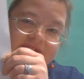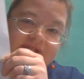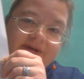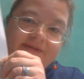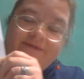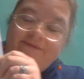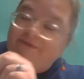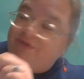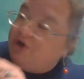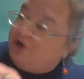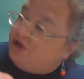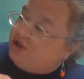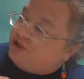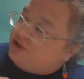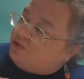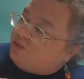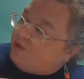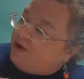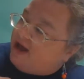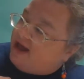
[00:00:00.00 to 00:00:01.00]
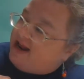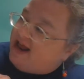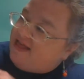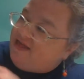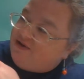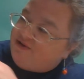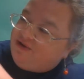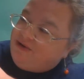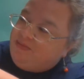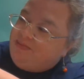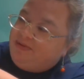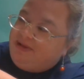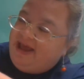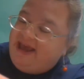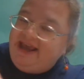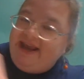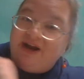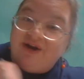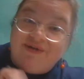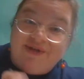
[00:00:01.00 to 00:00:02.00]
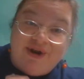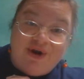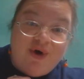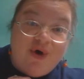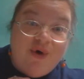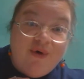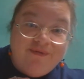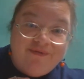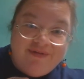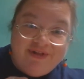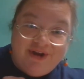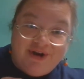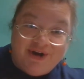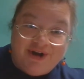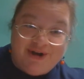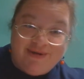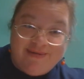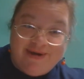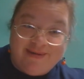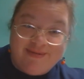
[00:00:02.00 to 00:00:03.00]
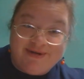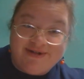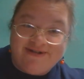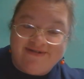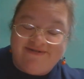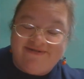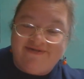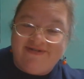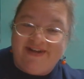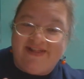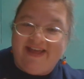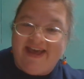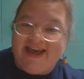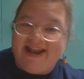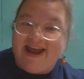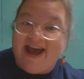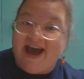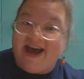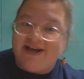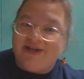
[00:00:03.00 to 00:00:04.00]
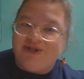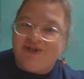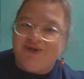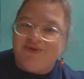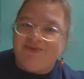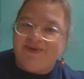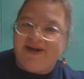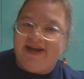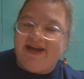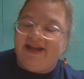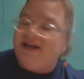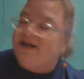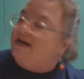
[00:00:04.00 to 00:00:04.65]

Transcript: The first one, and there's a blank here that hopefully you're going to be able to fill in as you read.